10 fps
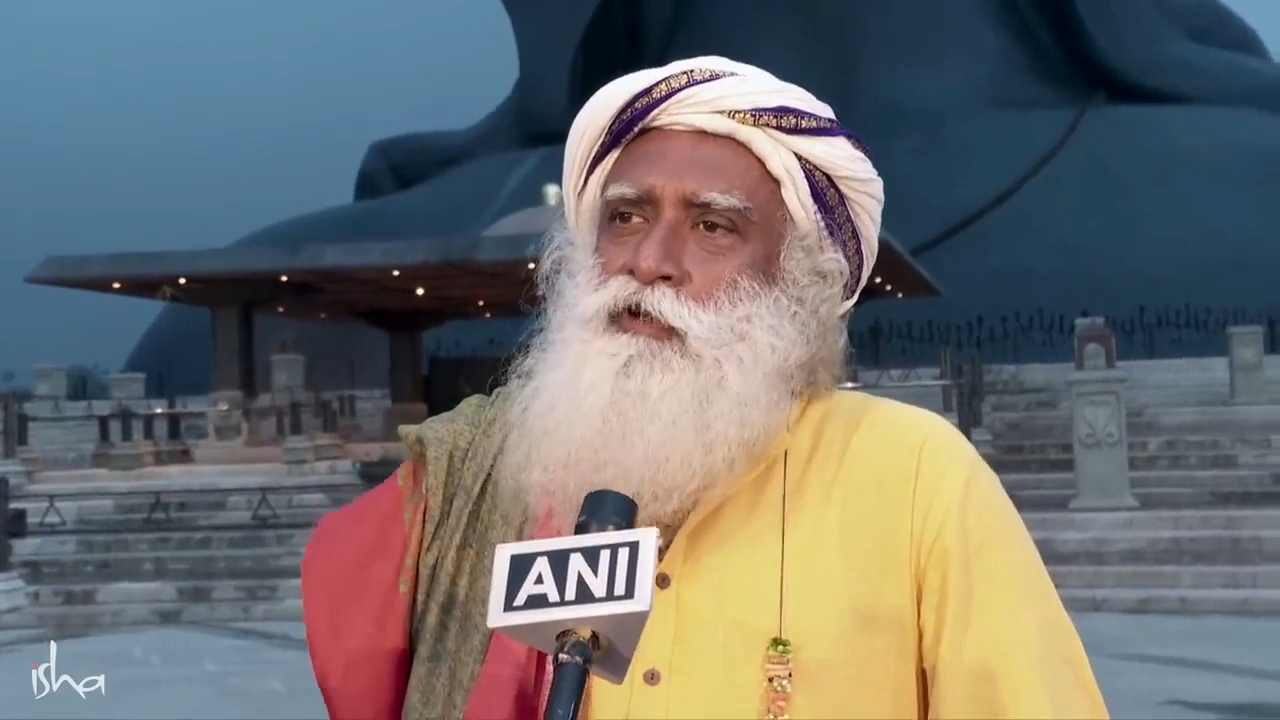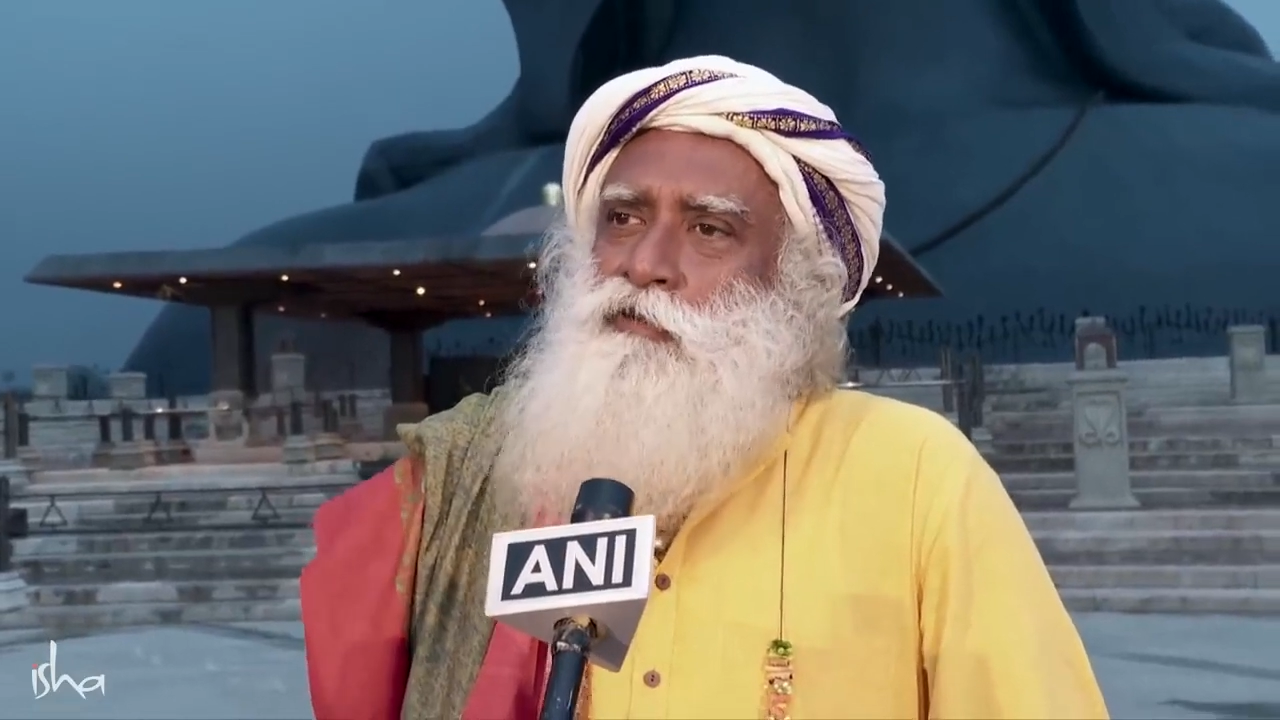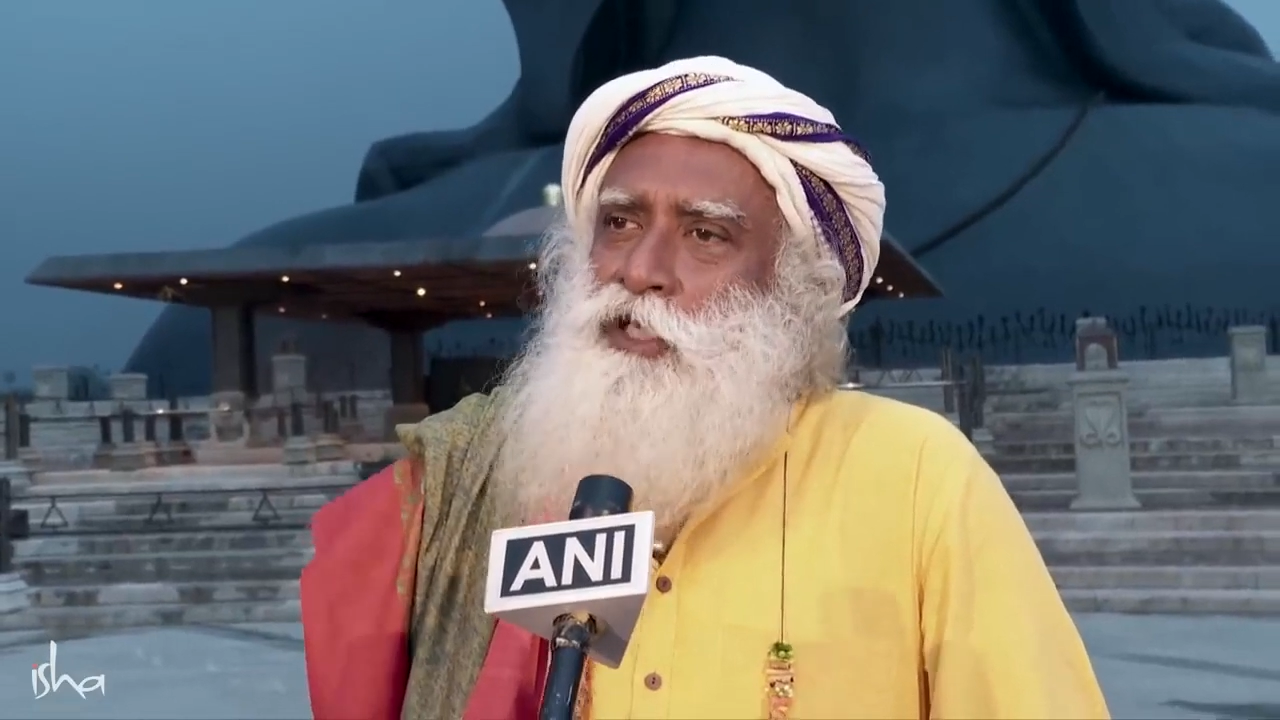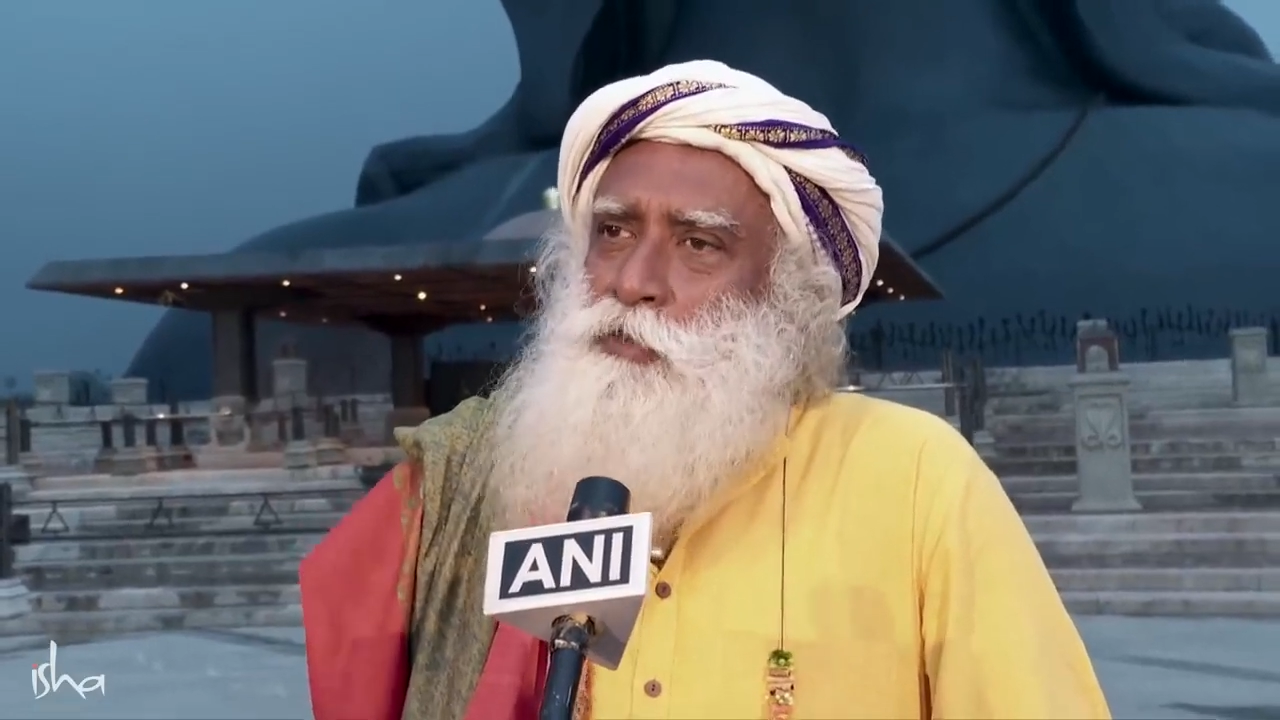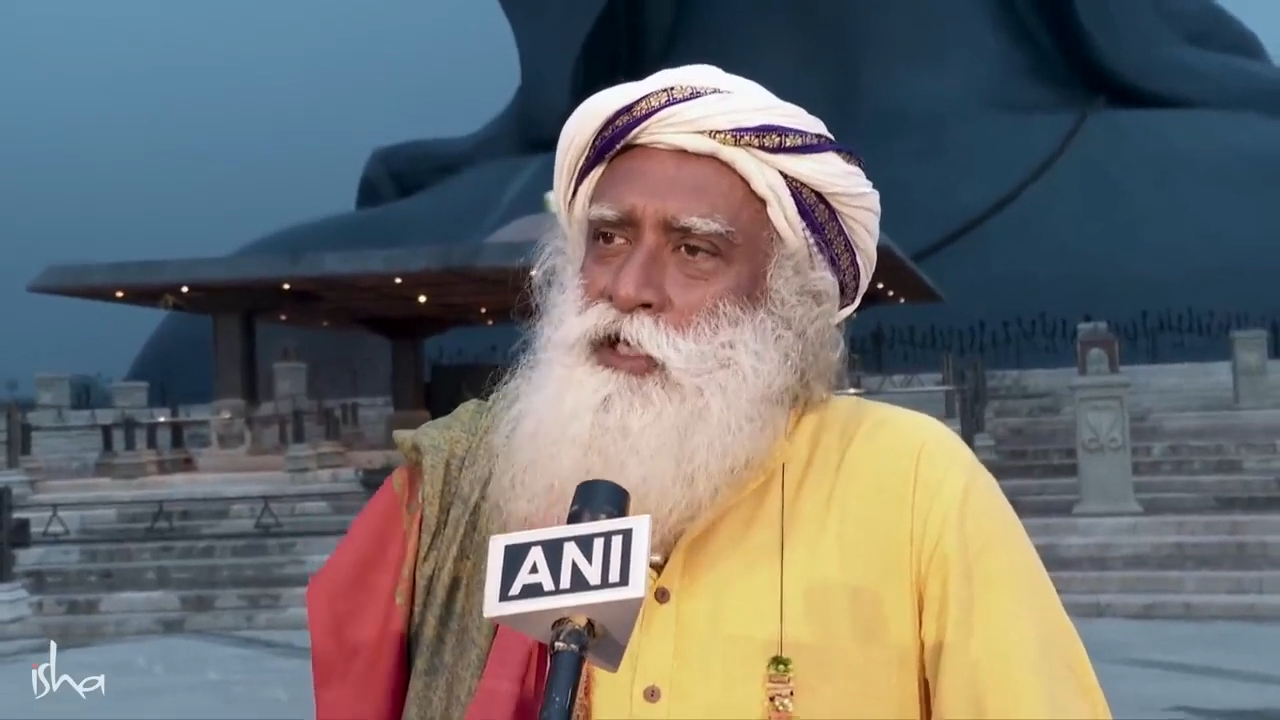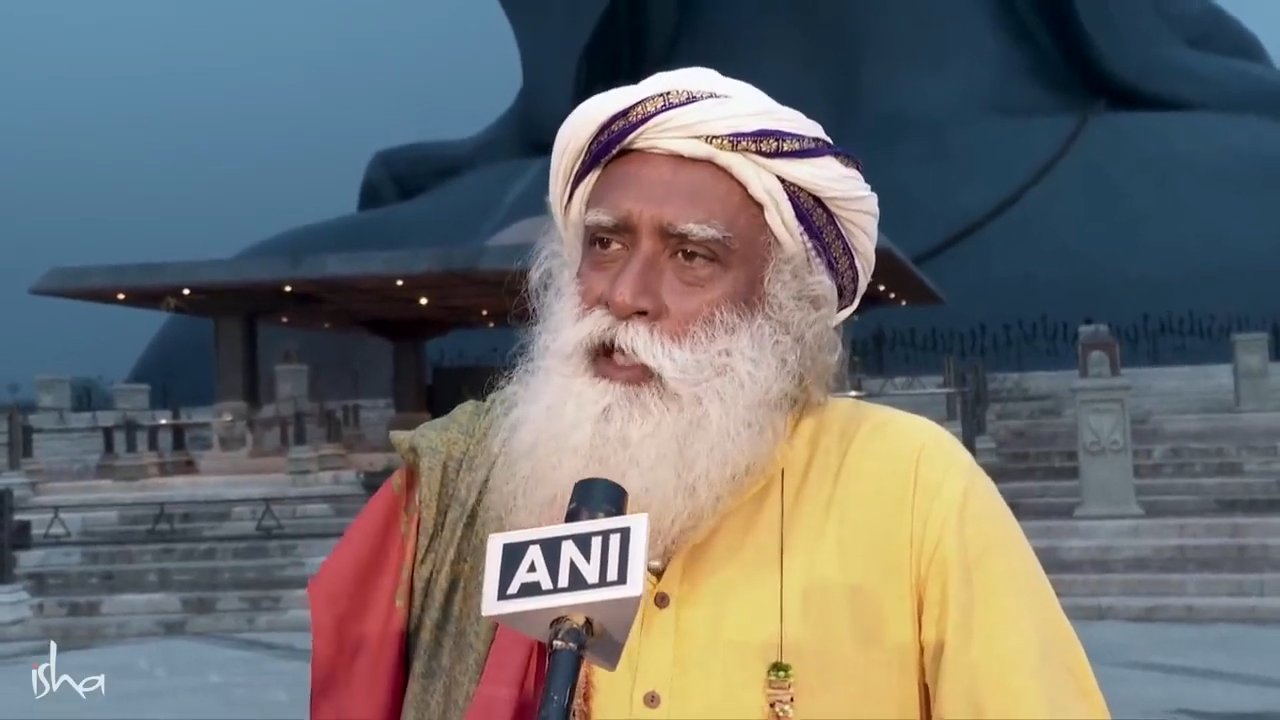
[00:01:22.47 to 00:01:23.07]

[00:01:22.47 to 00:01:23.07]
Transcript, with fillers: investment